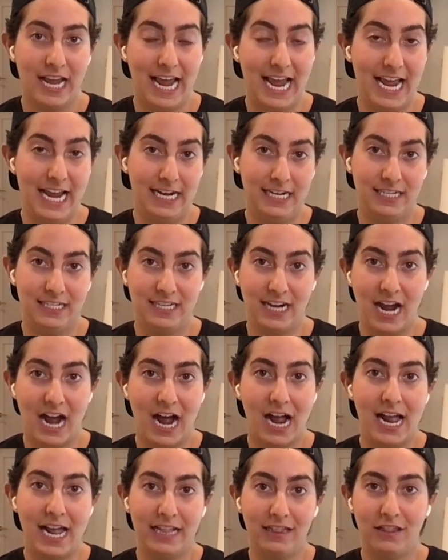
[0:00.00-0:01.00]
and
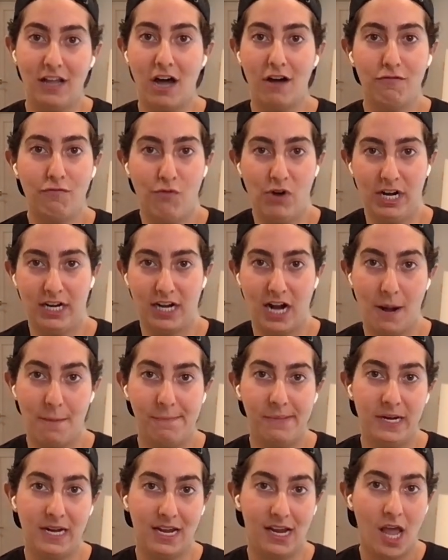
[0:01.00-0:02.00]
I love when a
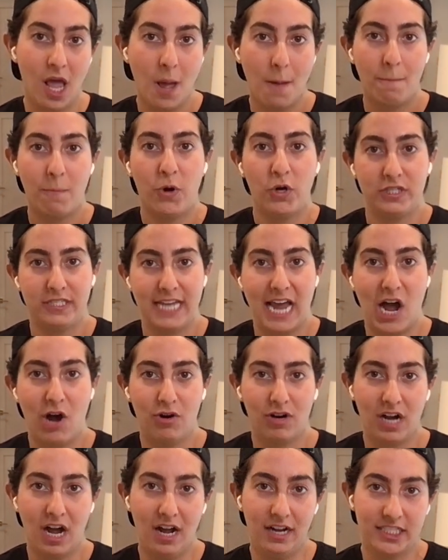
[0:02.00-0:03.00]
company puts
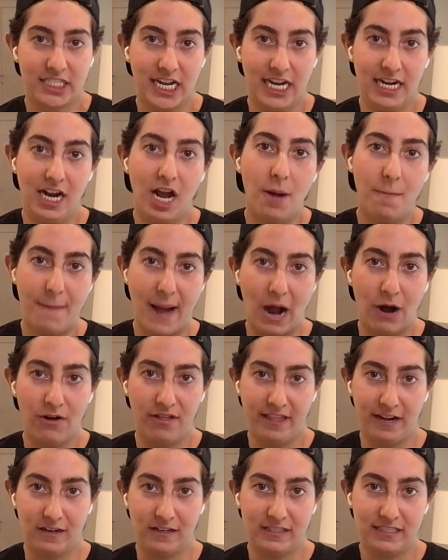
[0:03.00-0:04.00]
out content about
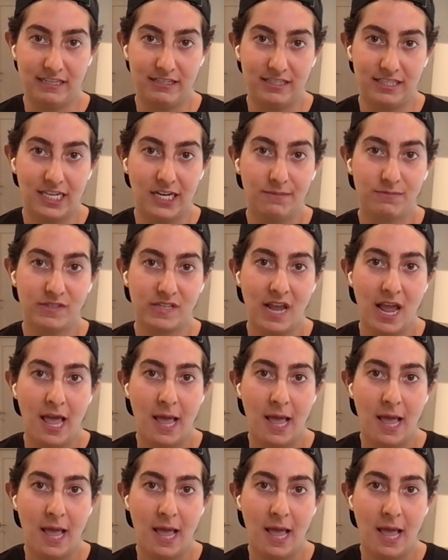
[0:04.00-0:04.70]
their systems